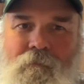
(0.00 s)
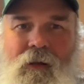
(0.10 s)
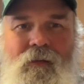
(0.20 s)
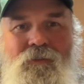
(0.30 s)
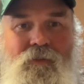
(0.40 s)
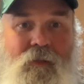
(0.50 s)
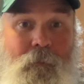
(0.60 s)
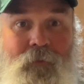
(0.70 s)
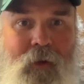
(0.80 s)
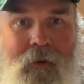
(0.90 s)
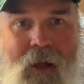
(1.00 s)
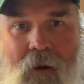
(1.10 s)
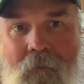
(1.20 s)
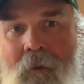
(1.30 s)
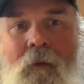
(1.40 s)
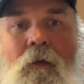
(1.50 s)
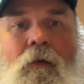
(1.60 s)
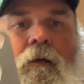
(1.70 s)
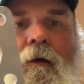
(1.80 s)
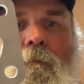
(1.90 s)
but it's upside down.
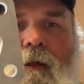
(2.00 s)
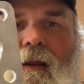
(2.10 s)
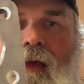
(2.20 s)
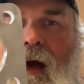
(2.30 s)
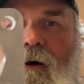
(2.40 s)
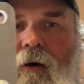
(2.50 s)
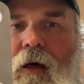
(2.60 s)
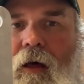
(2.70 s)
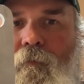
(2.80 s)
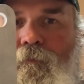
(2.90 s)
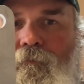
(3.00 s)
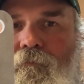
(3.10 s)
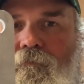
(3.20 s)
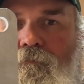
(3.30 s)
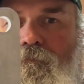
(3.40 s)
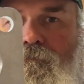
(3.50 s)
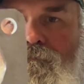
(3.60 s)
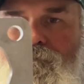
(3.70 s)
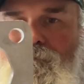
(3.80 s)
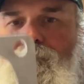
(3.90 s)
But anyhow,
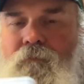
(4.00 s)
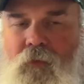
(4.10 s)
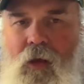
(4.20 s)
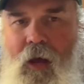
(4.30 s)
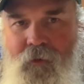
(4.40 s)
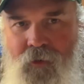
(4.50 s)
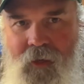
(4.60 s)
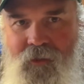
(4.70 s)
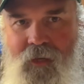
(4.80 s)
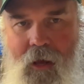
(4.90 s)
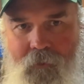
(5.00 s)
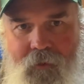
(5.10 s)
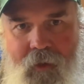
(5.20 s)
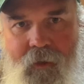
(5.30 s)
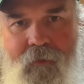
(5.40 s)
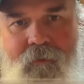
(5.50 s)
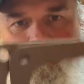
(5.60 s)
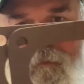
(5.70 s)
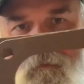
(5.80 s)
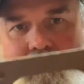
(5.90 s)
I traced out it
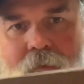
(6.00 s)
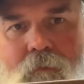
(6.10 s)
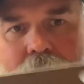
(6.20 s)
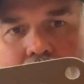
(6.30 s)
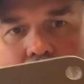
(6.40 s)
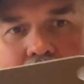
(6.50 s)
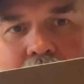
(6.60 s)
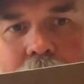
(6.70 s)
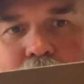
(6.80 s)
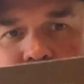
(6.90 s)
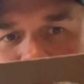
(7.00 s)
comes with